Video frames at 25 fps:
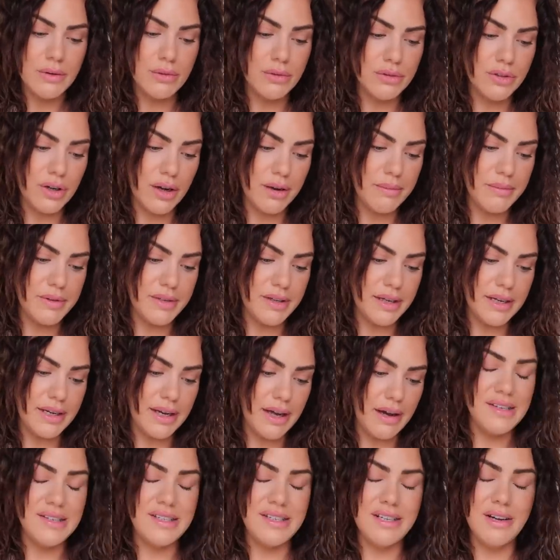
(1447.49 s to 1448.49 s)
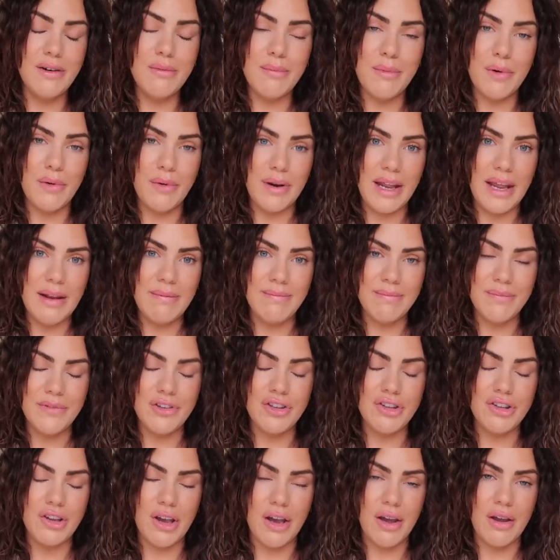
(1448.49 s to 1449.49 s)
What time is it now? It's still
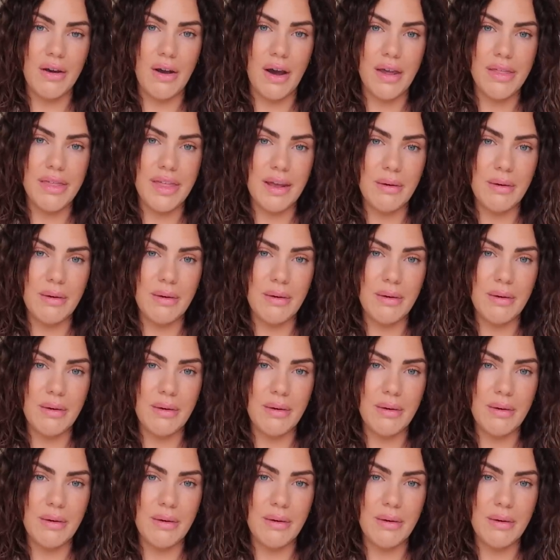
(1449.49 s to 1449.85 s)
morning. So I